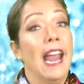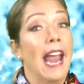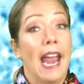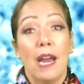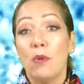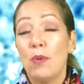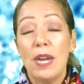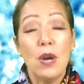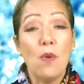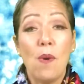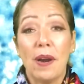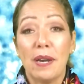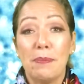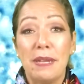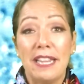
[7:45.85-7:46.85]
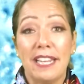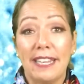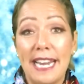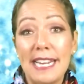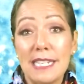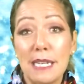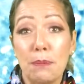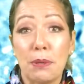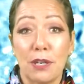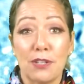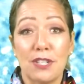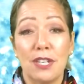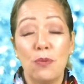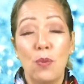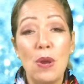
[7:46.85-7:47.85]
And we don't want to be the lazy
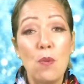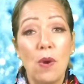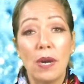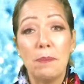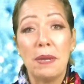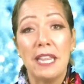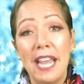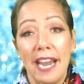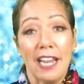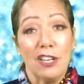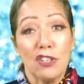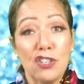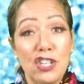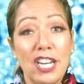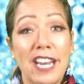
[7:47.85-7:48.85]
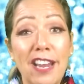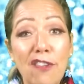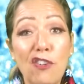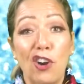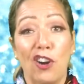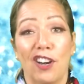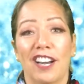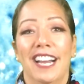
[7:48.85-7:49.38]
person, we want to be the energy giver.